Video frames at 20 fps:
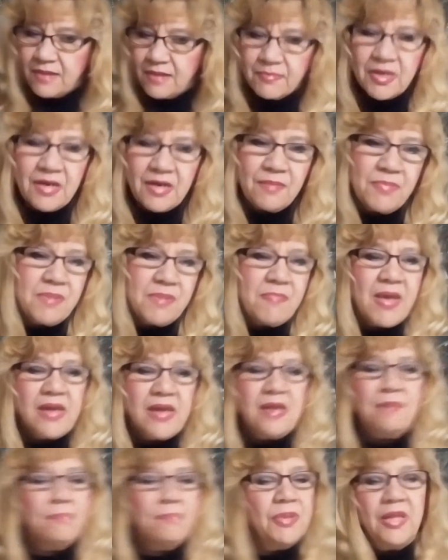I'm going to be
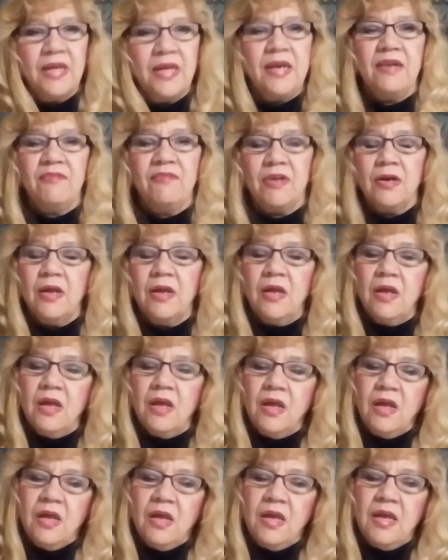making plenty of it.
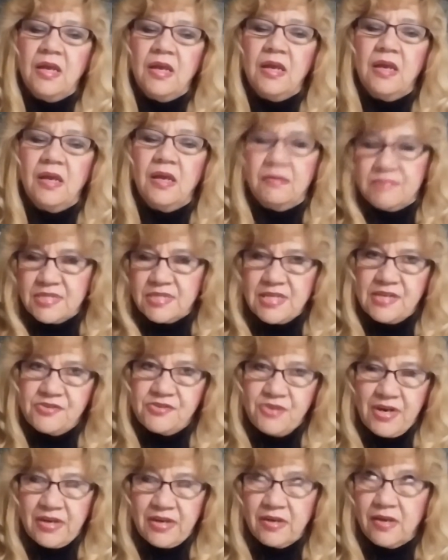
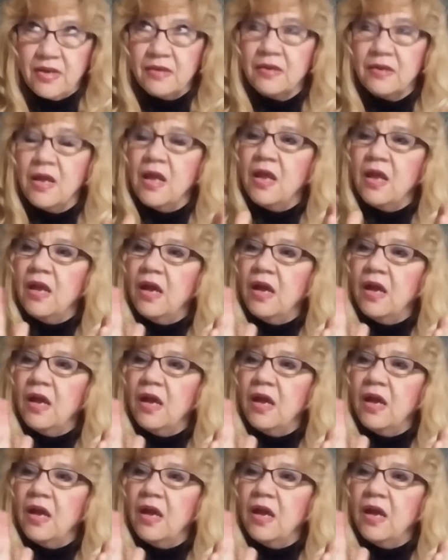Sidetracked again.